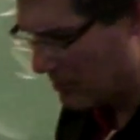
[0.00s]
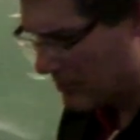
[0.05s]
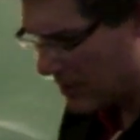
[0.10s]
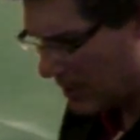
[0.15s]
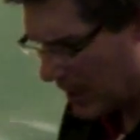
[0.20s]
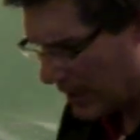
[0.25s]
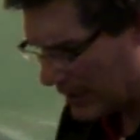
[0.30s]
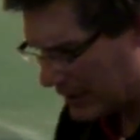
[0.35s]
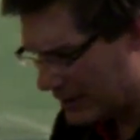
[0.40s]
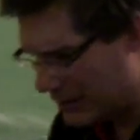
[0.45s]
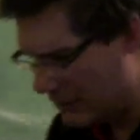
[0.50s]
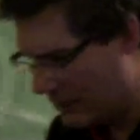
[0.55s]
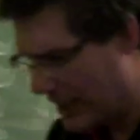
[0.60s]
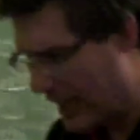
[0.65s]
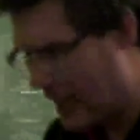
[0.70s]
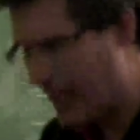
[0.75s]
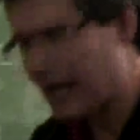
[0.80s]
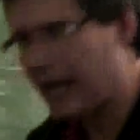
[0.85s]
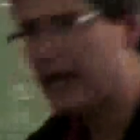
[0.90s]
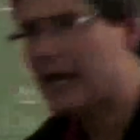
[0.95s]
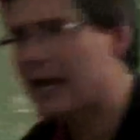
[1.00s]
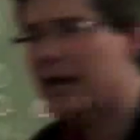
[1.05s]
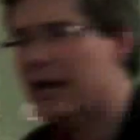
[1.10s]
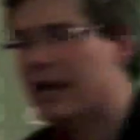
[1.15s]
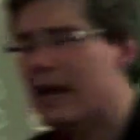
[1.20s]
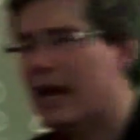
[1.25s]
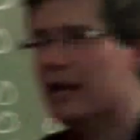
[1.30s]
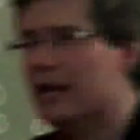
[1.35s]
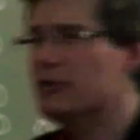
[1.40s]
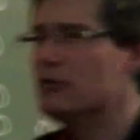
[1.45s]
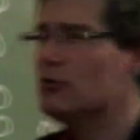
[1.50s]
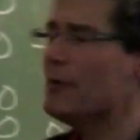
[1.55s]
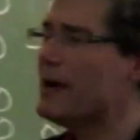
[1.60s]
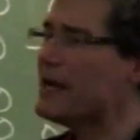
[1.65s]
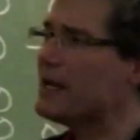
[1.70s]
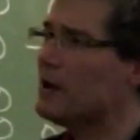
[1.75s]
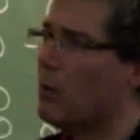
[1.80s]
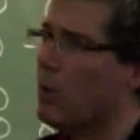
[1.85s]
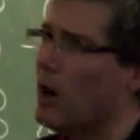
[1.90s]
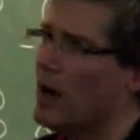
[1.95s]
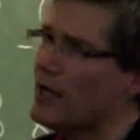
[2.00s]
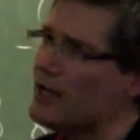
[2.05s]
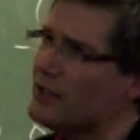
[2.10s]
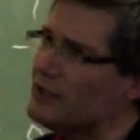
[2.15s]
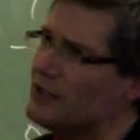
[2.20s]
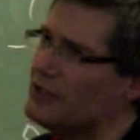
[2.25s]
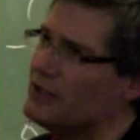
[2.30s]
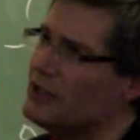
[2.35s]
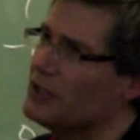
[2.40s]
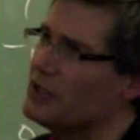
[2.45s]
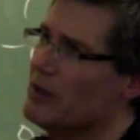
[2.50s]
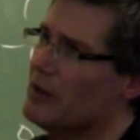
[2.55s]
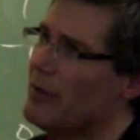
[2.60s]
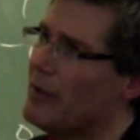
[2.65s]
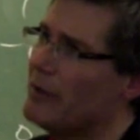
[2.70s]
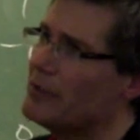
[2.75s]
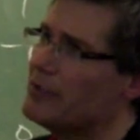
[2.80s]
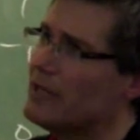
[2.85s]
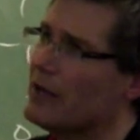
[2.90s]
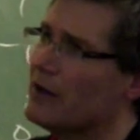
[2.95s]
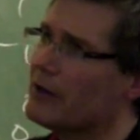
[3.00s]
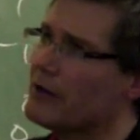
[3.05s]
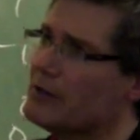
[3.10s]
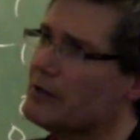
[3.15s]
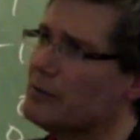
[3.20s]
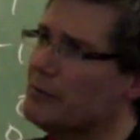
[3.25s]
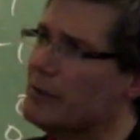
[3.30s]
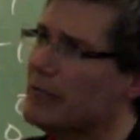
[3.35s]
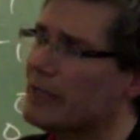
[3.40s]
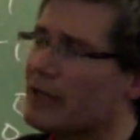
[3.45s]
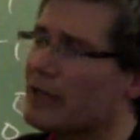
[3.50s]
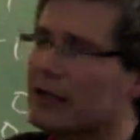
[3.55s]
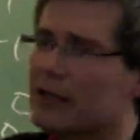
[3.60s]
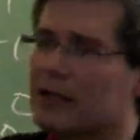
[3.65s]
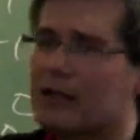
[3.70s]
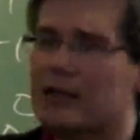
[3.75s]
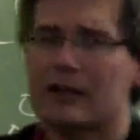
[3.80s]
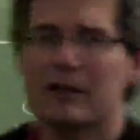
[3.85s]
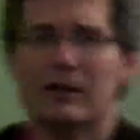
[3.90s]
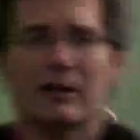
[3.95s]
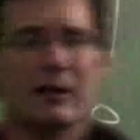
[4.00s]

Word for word: the problem you're likely to encounter, and you will make a wise decision about which algorithm to pick.